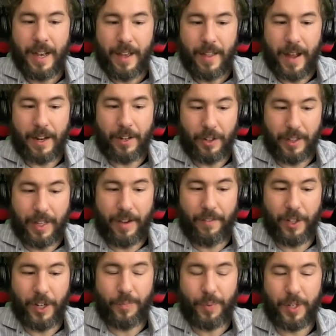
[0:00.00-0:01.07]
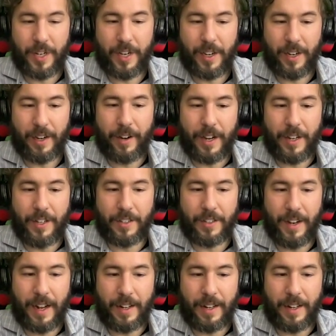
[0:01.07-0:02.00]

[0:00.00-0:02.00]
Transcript: That level of particularity does not